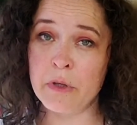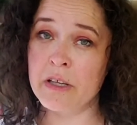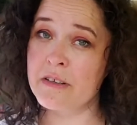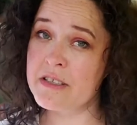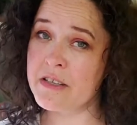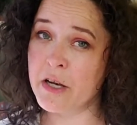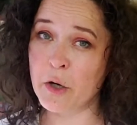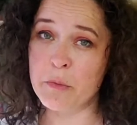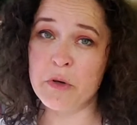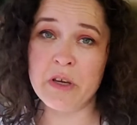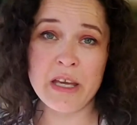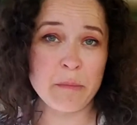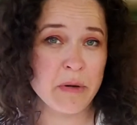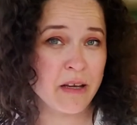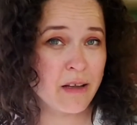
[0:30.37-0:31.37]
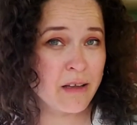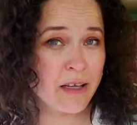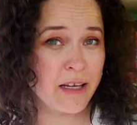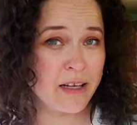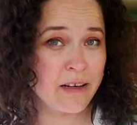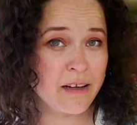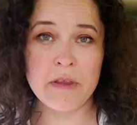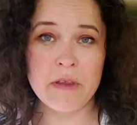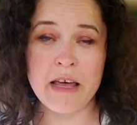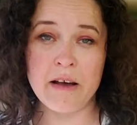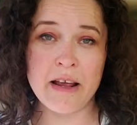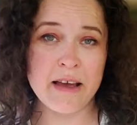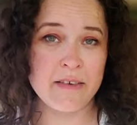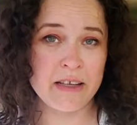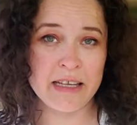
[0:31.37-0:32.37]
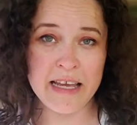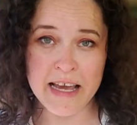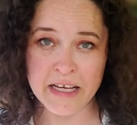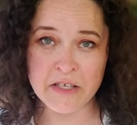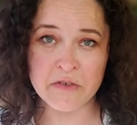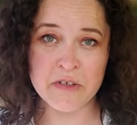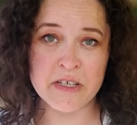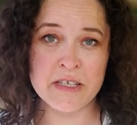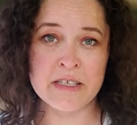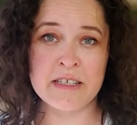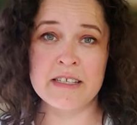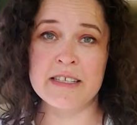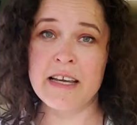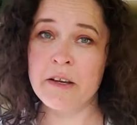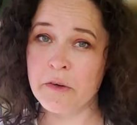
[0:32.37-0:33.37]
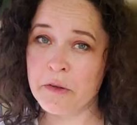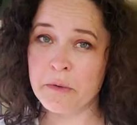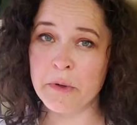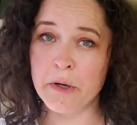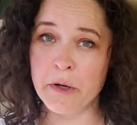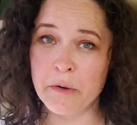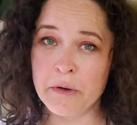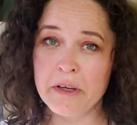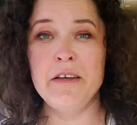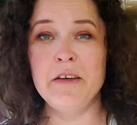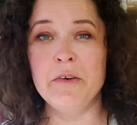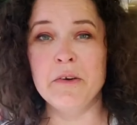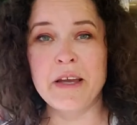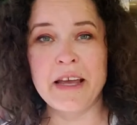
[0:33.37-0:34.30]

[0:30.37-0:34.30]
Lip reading: will also help you keep it clean. Without having the extras to cycle through, you